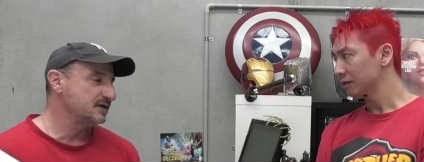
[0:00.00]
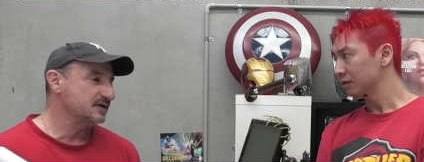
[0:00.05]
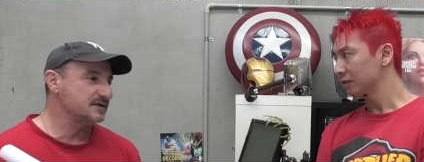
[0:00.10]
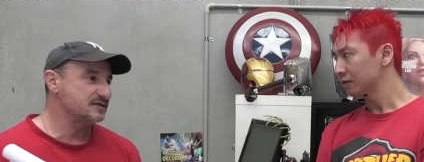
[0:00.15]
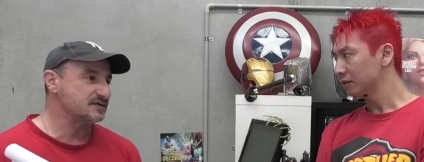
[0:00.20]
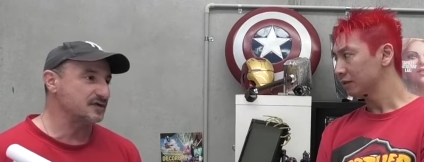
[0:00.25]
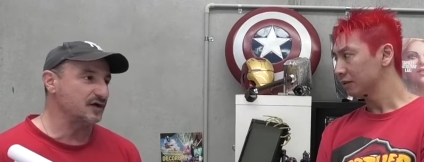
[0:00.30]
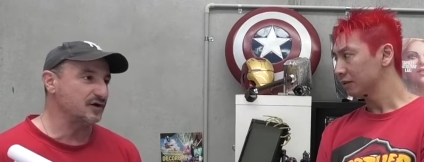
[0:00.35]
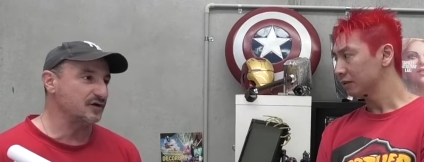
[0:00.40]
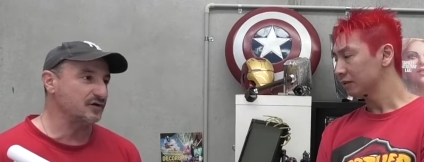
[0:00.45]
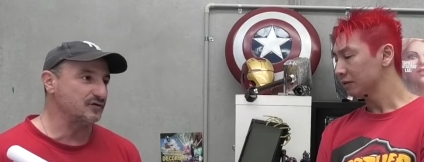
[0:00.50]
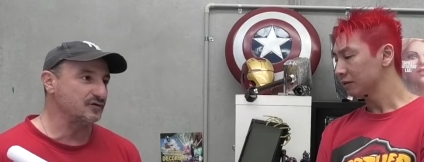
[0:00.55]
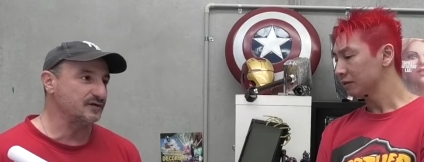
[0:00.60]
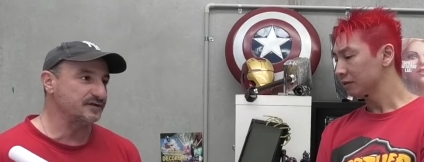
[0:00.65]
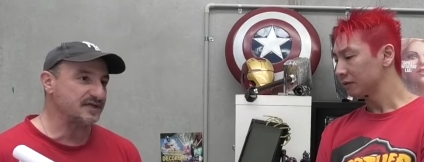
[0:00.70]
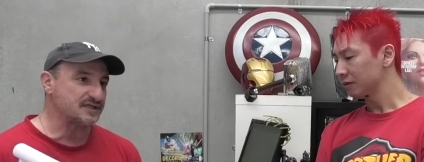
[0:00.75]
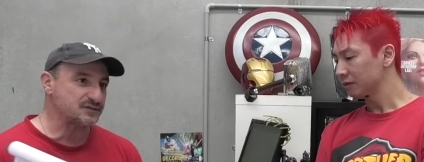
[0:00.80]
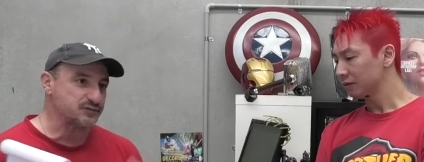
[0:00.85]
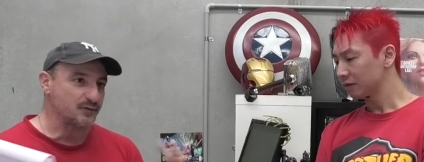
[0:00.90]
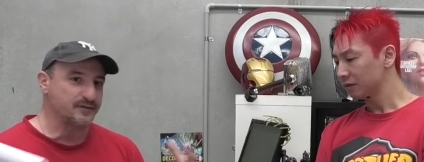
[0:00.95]
Speaker 1: So
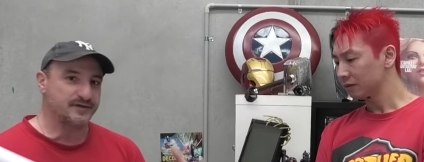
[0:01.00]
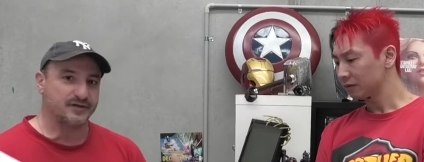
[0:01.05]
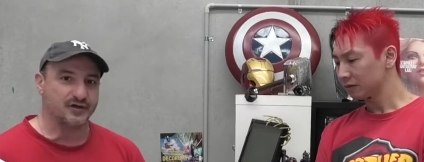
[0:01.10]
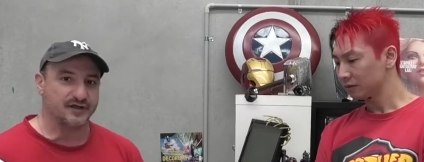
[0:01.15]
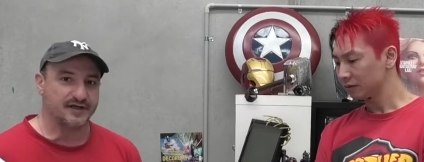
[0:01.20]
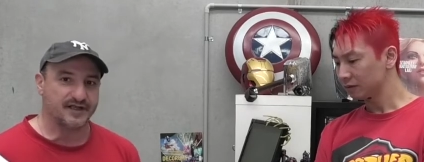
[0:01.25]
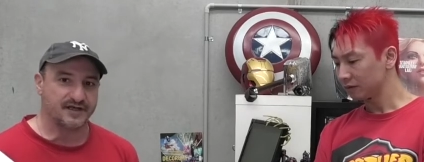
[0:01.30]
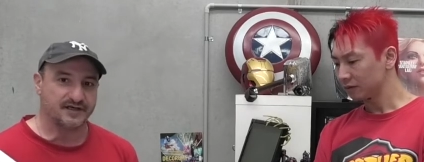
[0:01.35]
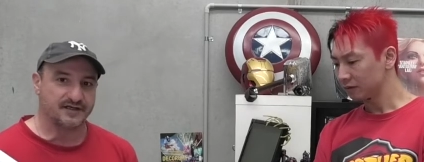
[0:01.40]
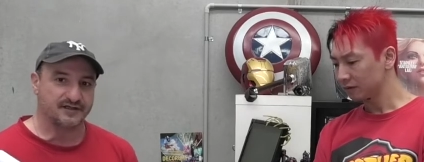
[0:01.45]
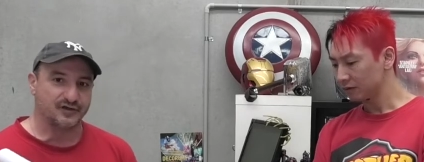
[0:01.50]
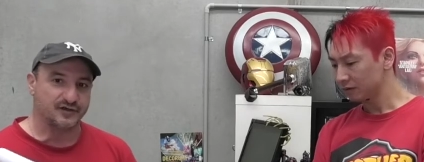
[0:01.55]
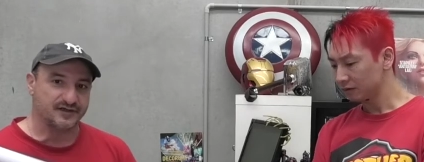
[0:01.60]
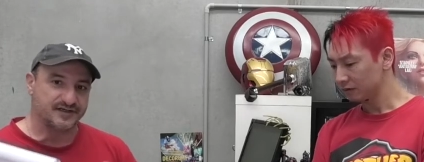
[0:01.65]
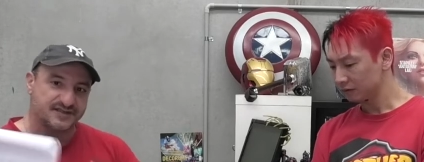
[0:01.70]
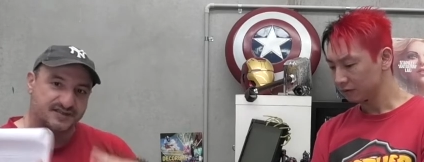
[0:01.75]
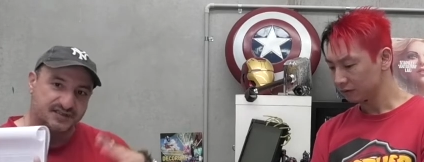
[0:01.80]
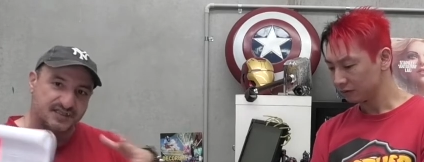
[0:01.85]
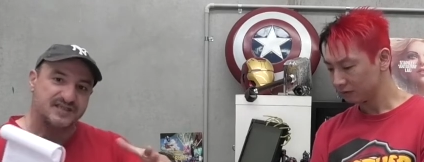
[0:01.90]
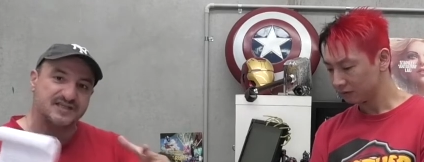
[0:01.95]
that's what we got out of 90s,
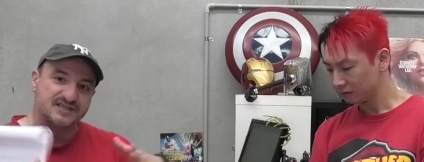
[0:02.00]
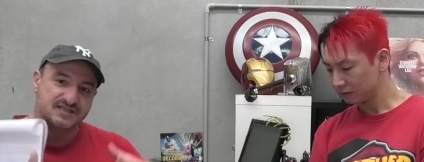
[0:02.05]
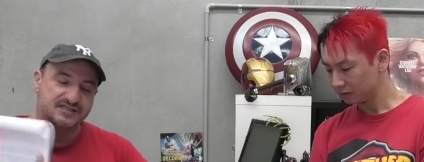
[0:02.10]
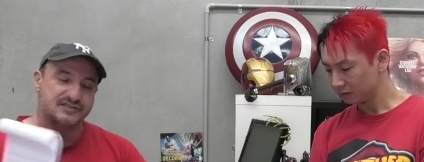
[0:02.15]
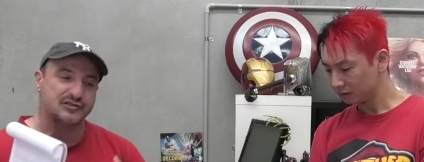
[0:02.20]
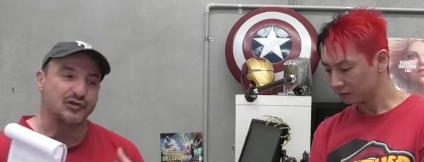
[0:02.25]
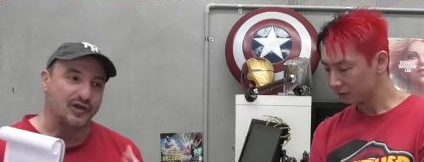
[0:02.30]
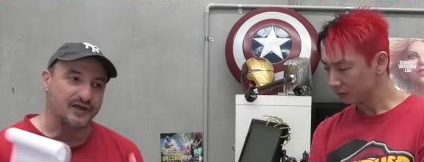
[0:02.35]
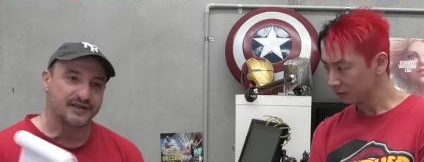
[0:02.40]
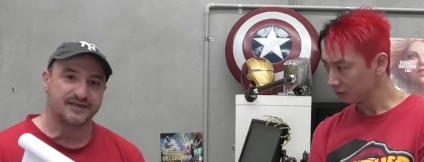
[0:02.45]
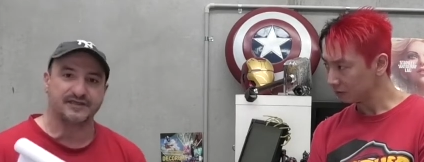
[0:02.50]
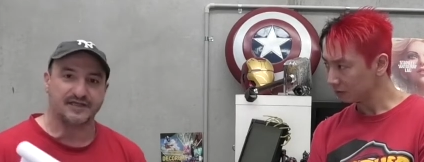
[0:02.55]
things like